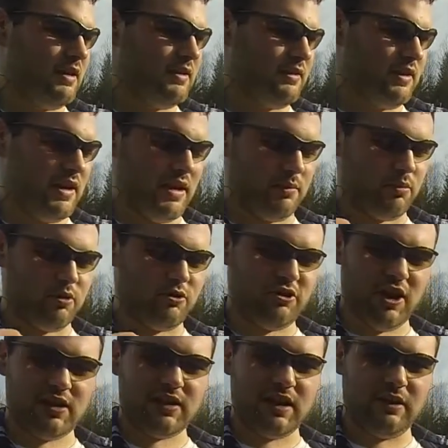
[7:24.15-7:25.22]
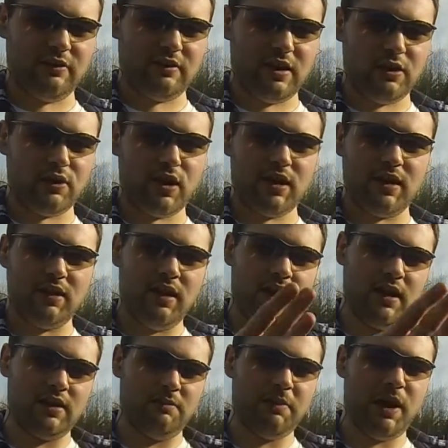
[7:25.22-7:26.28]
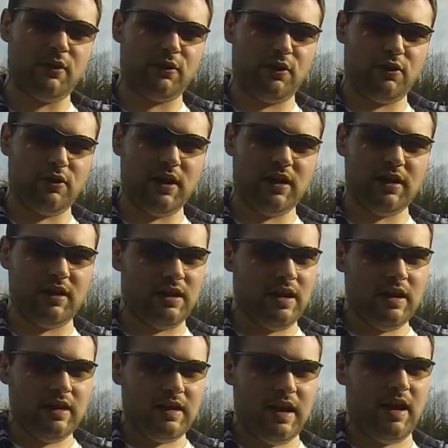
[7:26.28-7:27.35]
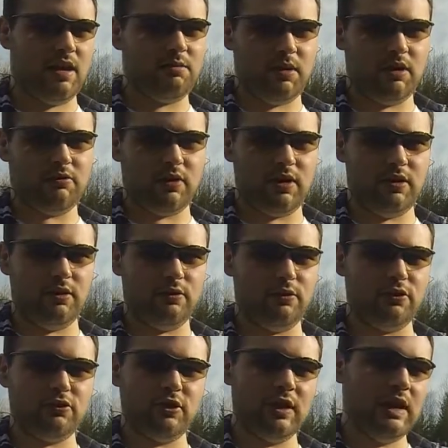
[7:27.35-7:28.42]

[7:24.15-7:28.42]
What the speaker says: The projectiles that you're getting and the powder you're getting can be reused